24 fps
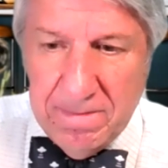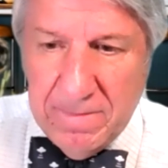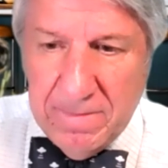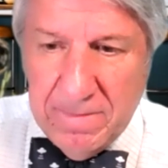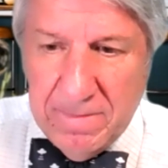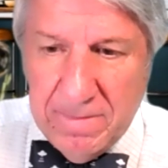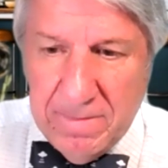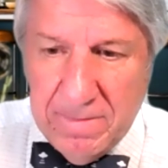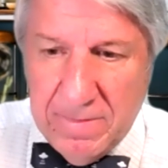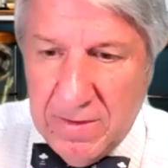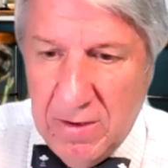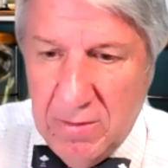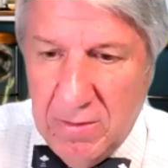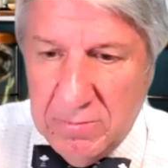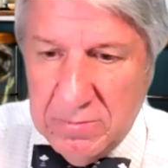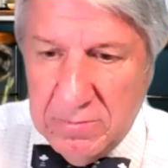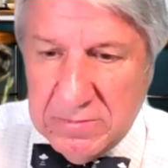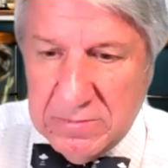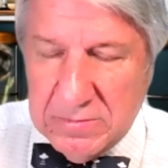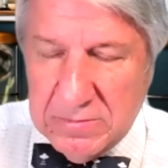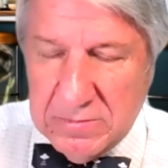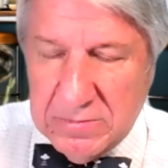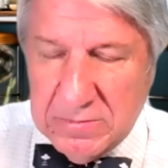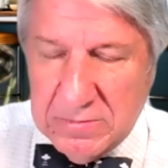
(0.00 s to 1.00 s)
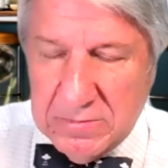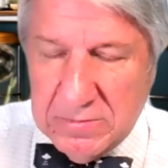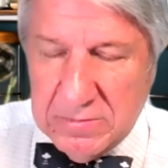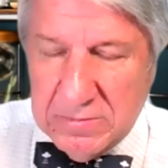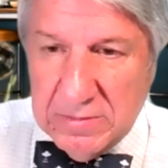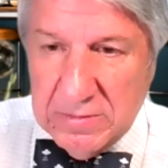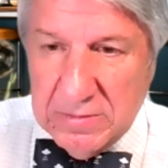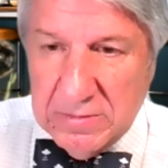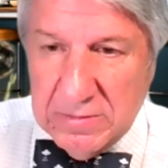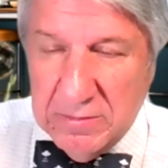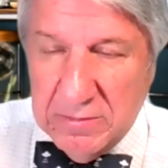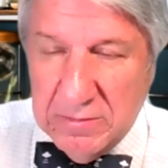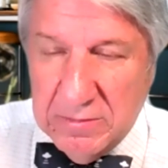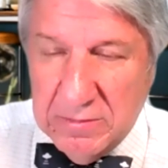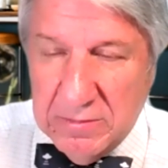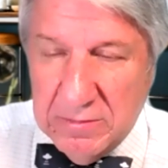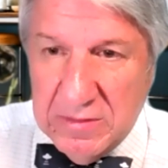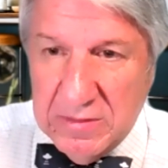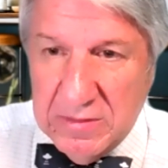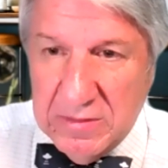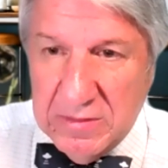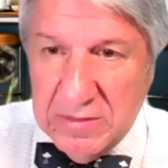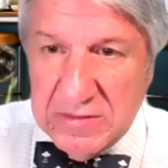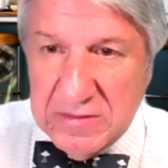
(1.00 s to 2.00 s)
you know, it's
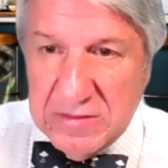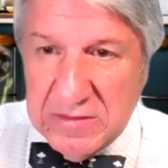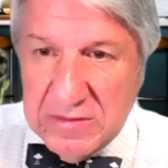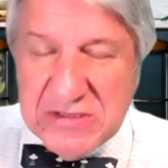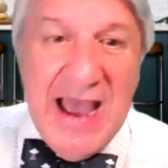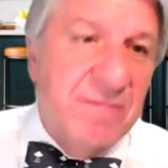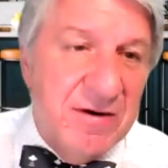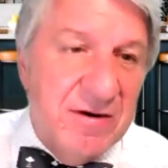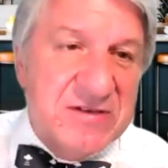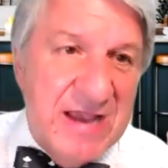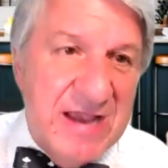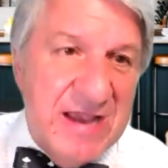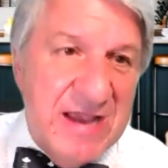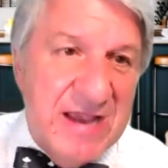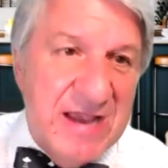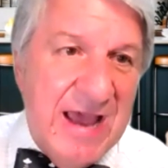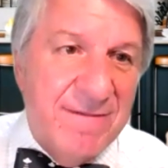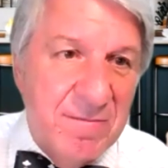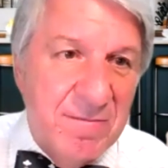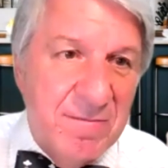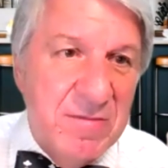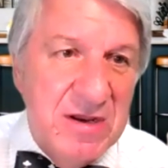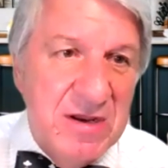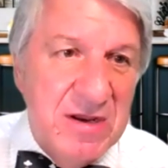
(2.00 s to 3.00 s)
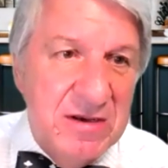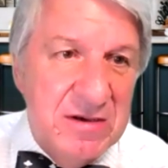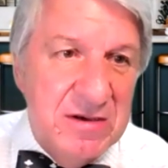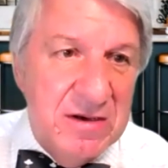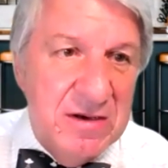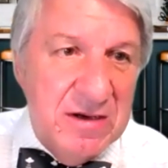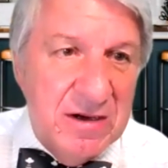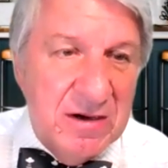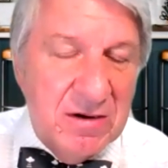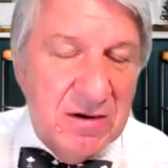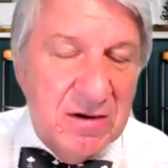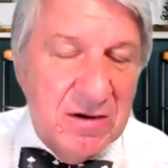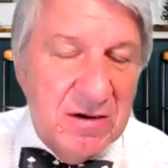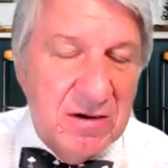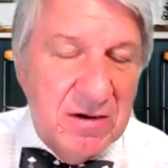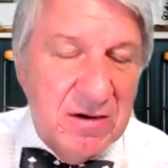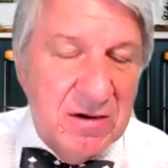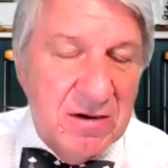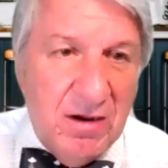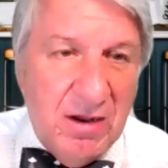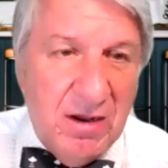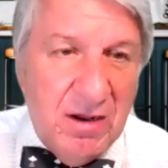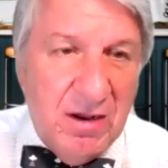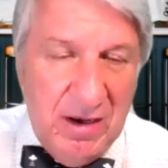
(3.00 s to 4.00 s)
sad, very sad for me to hear
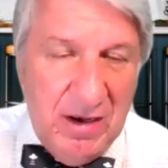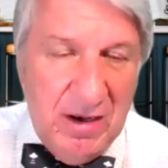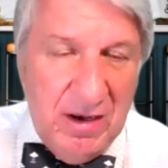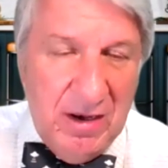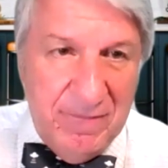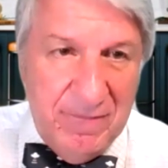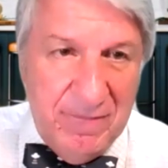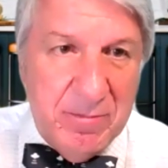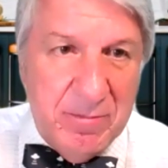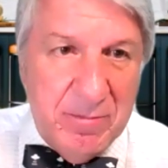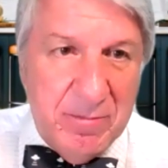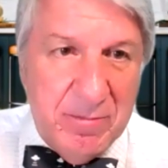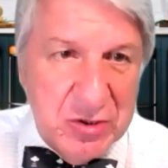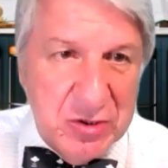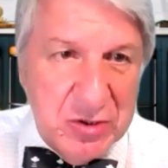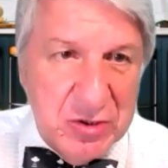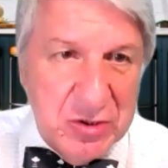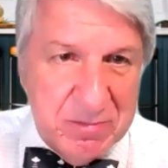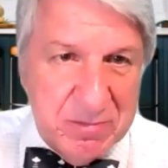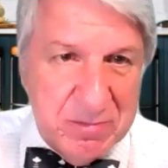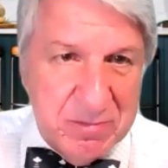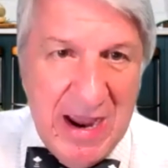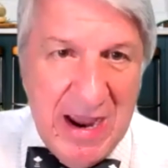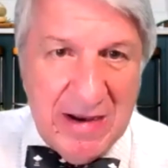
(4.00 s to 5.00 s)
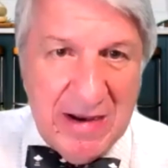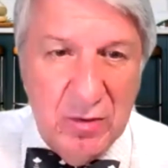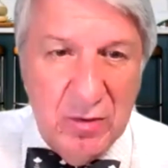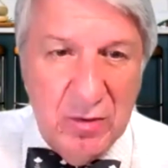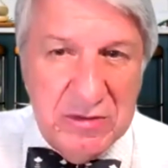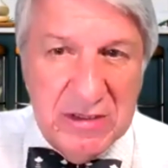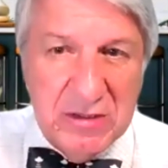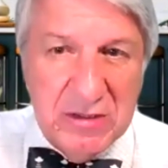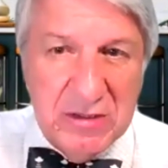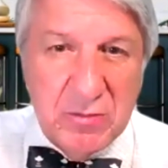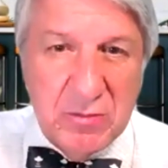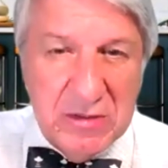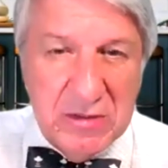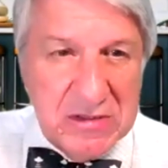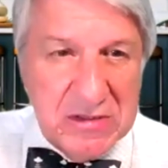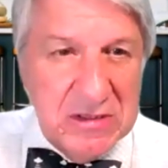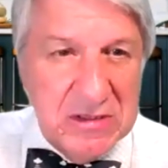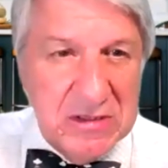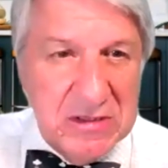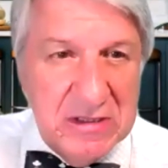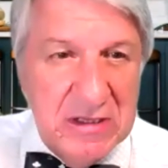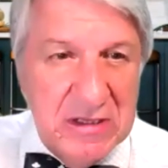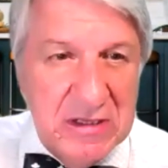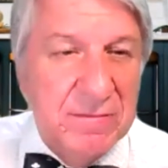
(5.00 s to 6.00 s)
all of the pushback that you did
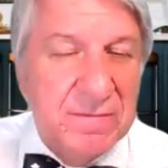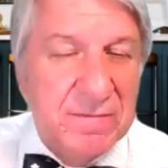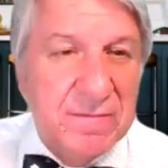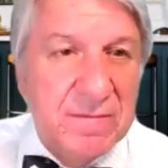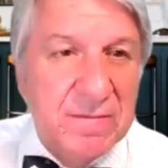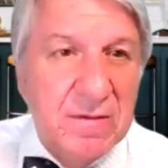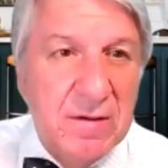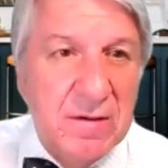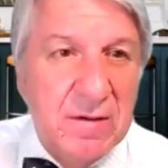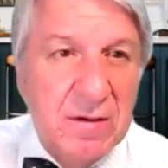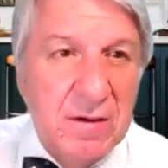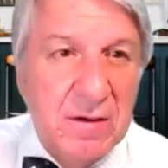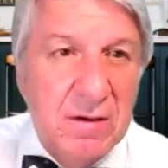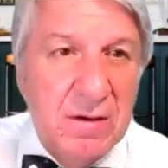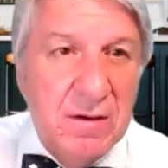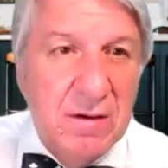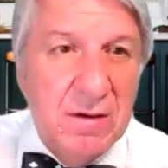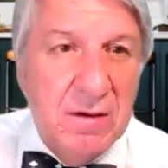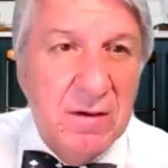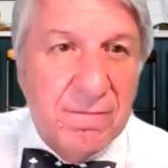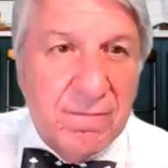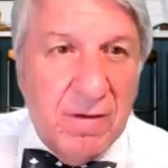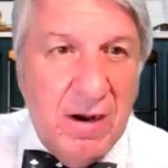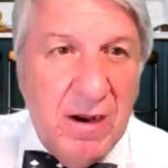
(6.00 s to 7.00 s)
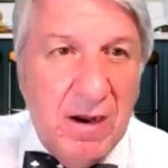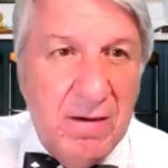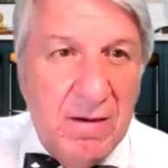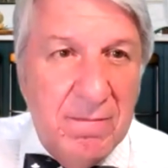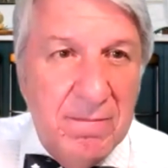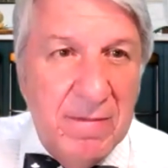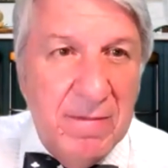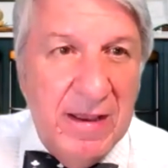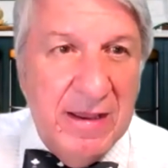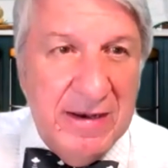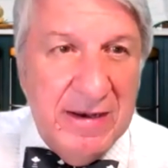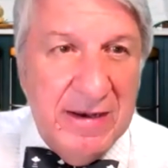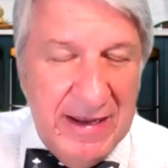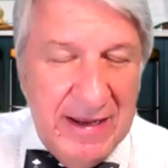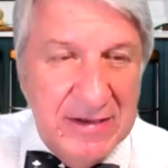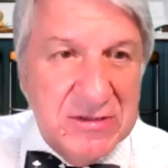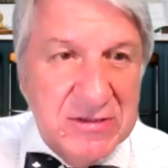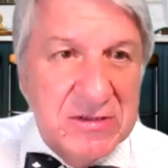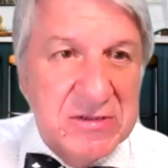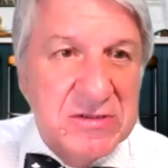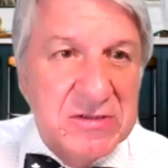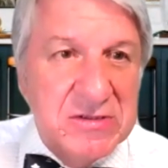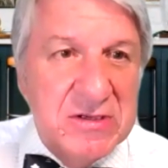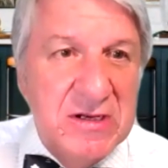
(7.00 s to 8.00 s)
receive from an
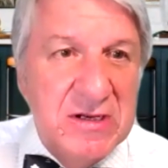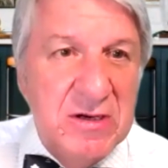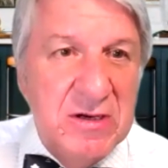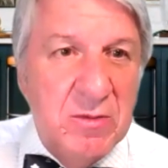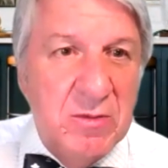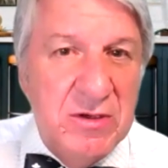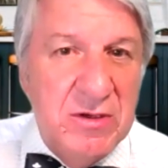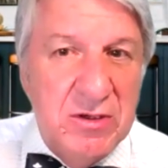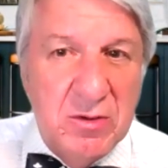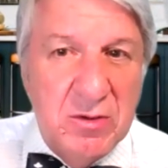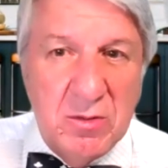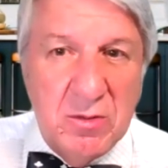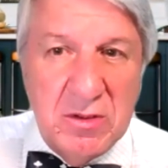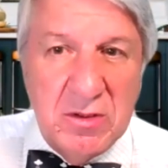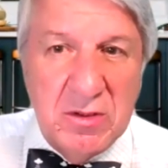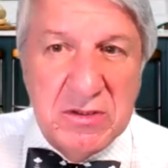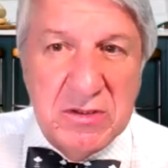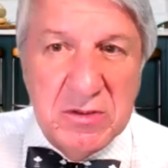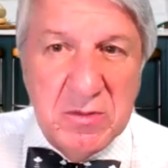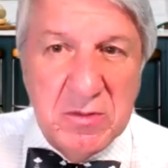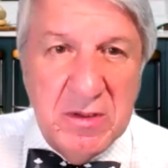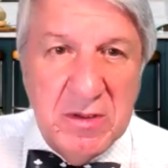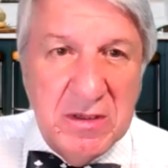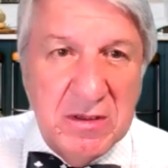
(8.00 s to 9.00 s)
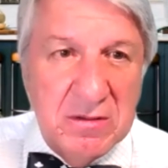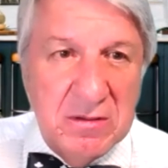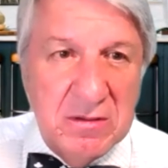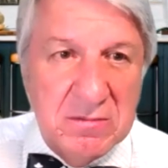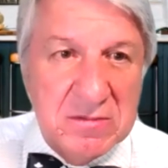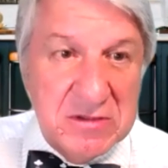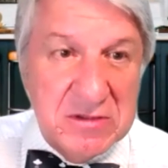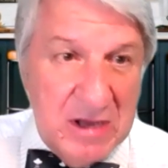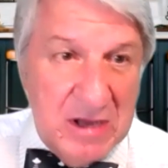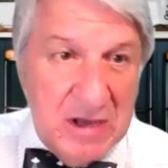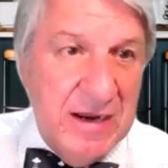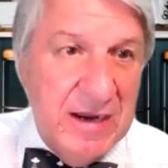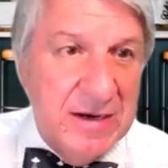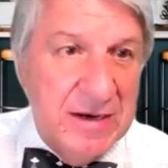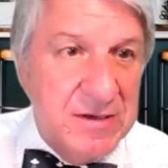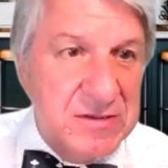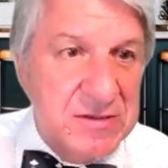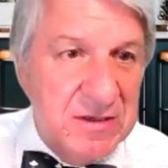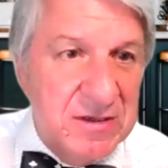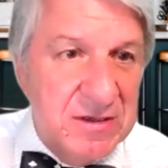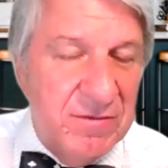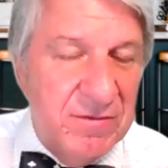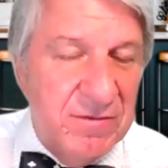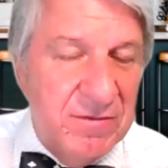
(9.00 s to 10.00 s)
agency when you were doing
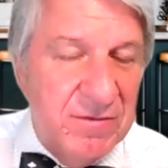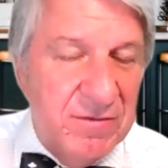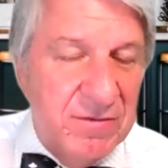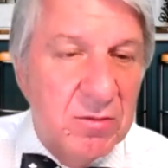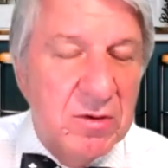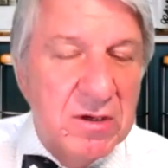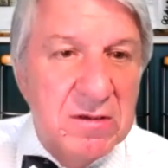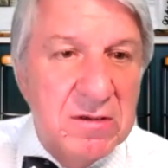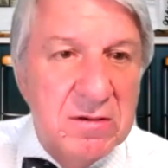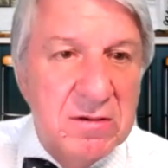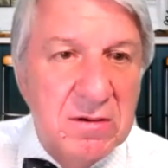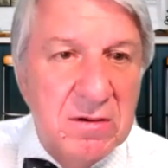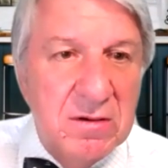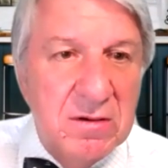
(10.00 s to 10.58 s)
science, if you would.